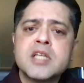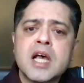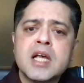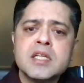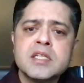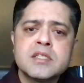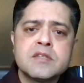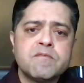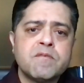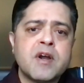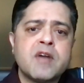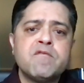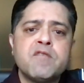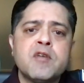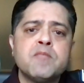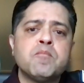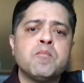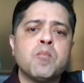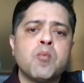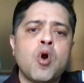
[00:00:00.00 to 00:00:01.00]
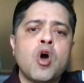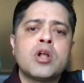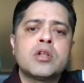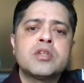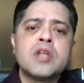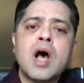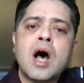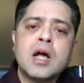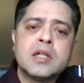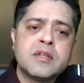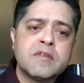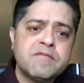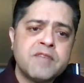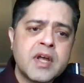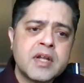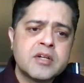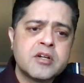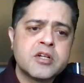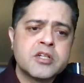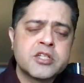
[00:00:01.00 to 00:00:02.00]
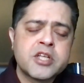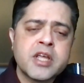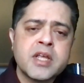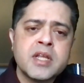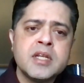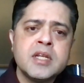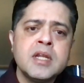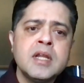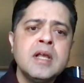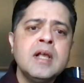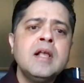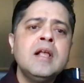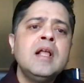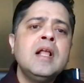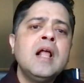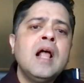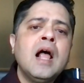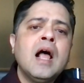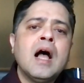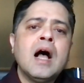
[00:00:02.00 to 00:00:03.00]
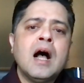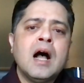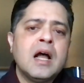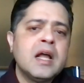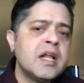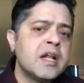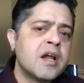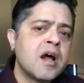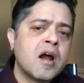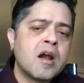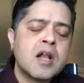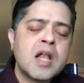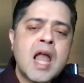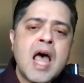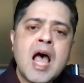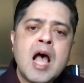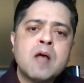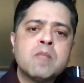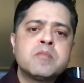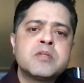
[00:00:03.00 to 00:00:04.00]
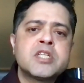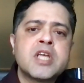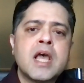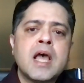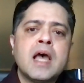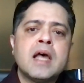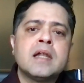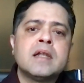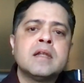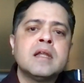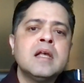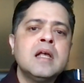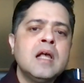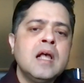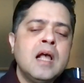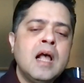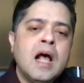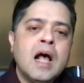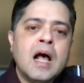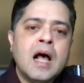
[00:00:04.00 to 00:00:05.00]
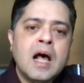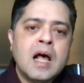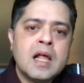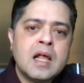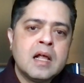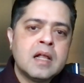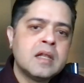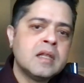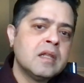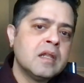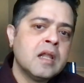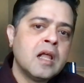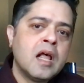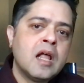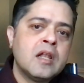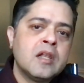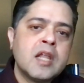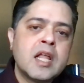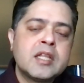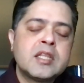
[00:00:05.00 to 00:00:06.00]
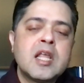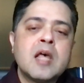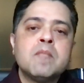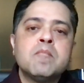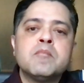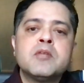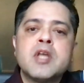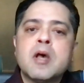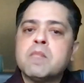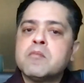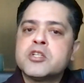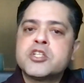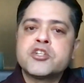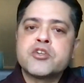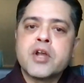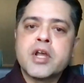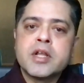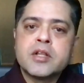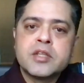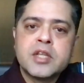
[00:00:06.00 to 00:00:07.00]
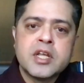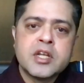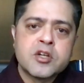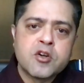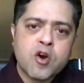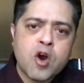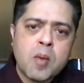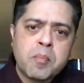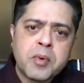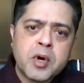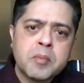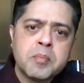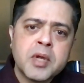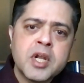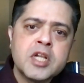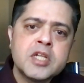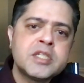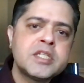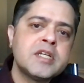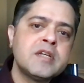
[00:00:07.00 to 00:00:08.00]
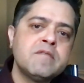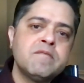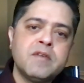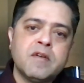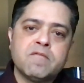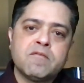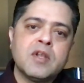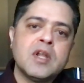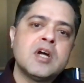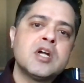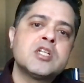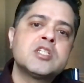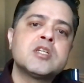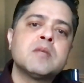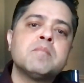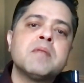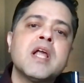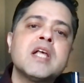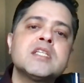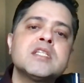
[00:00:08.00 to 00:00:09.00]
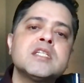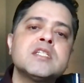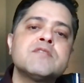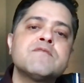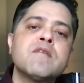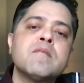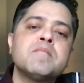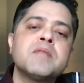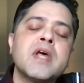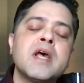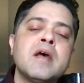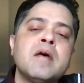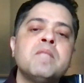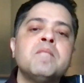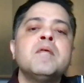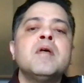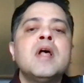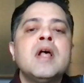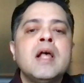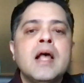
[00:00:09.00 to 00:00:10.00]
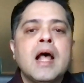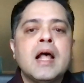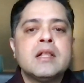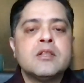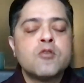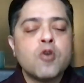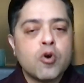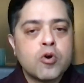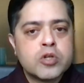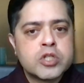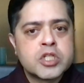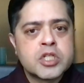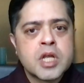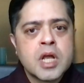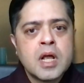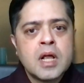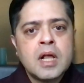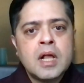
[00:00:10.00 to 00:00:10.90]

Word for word: test, where we brought other vendors in uh, in our labs and uh, uh, let them demonstrate the interoperability. We've learned some lessons from there, and those